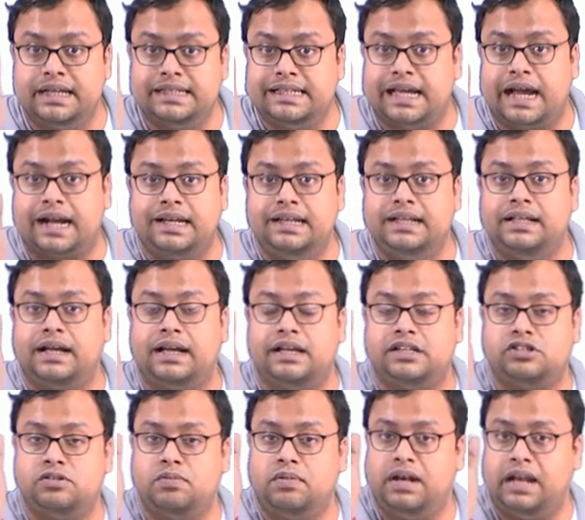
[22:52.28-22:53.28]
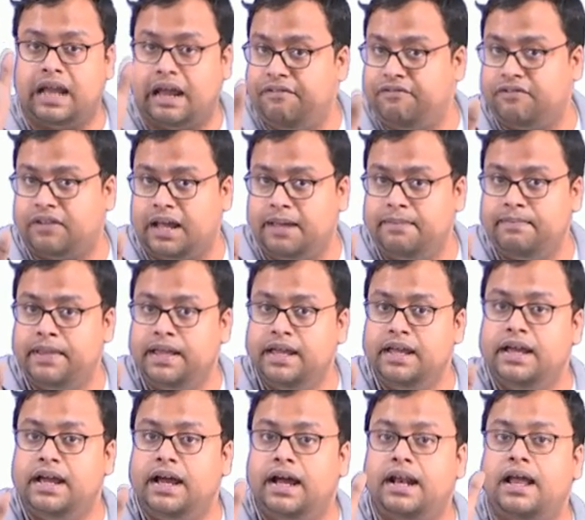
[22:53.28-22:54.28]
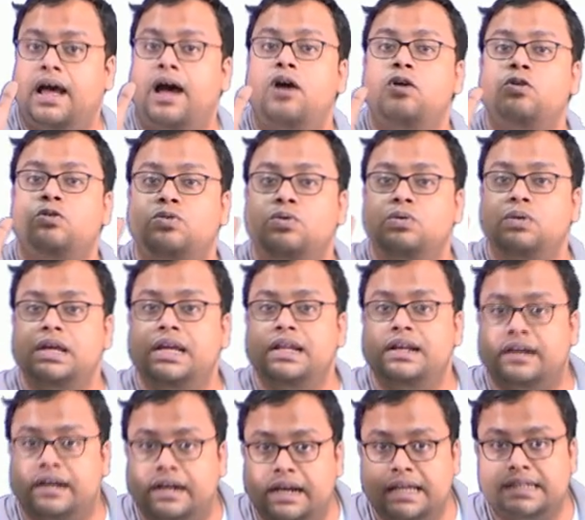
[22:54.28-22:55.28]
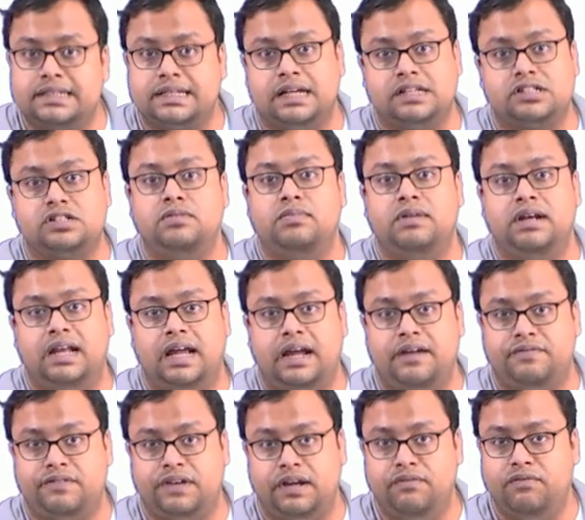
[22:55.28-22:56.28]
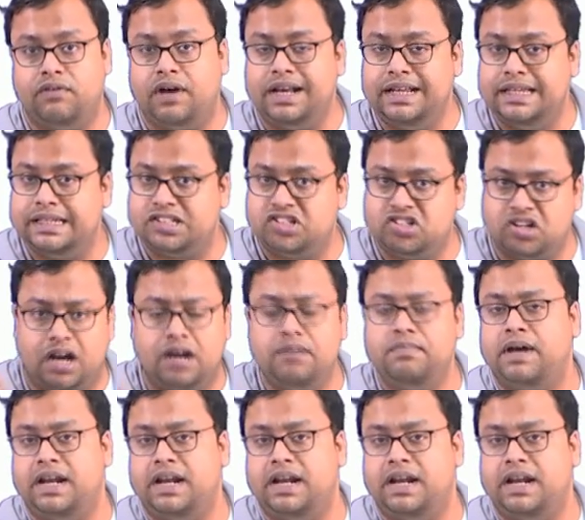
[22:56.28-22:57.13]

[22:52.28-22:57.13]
exactly the customer lifetime and how to increase customer lifetime. One is churn